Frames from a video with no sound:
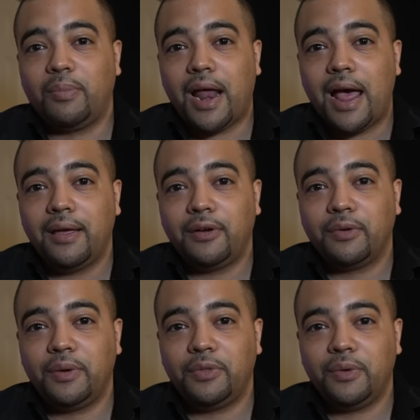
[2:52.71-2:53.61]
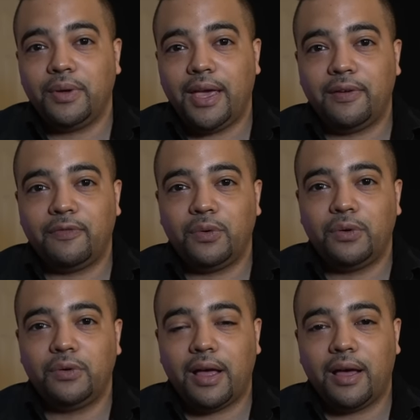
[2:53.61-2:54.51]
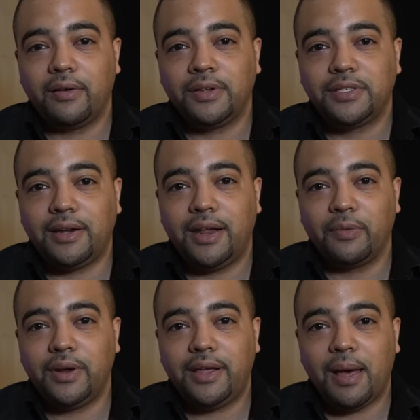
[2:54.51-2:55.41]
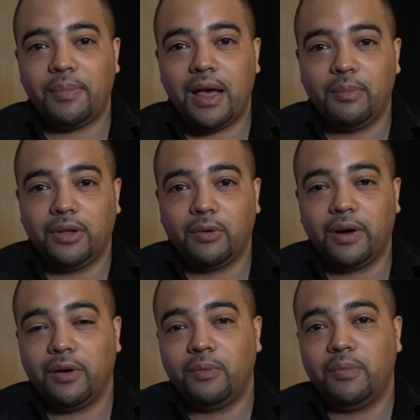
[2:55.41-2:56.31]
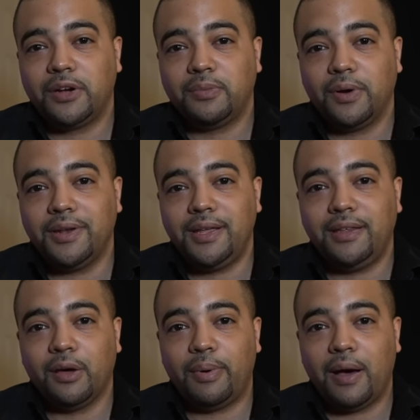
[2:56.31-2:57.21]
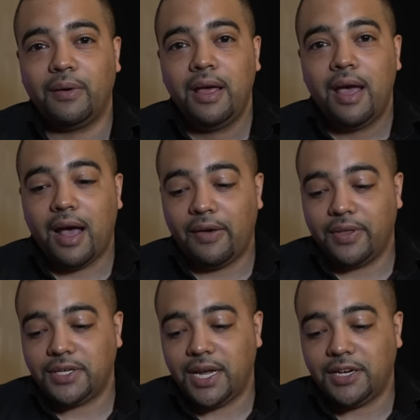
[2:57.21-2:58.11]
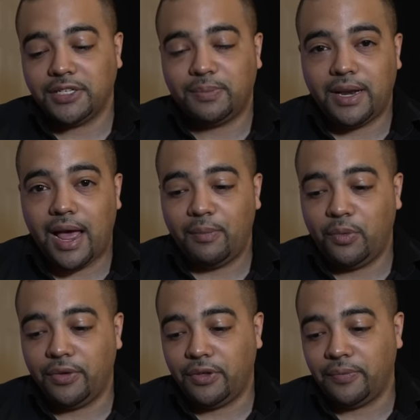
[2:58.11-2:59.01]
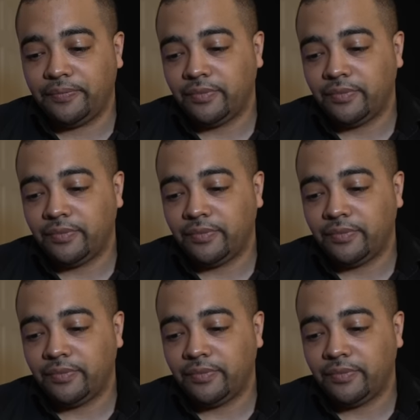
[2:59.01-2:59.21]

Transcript: But I agree with you. Again, full Sunday recap down below where I go much more detail about the changes, but I'm with you.